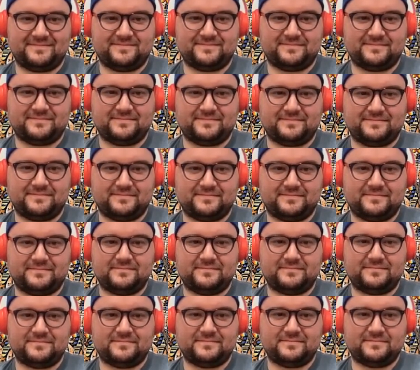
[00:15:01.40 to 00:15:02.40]

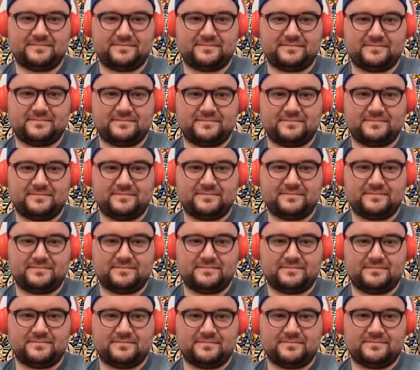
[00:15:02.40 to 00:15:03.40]

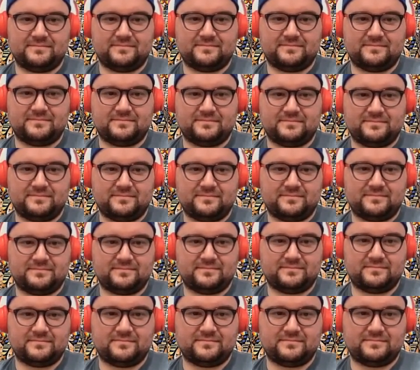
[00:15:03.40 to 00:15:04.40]

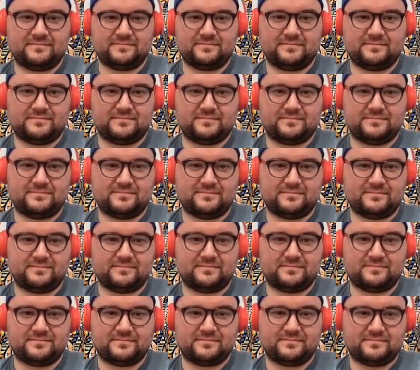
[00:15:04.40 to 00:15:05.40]

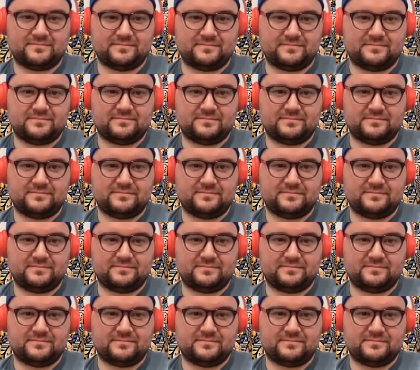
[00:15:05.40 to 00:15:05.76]
No words are spoken by the person on screen.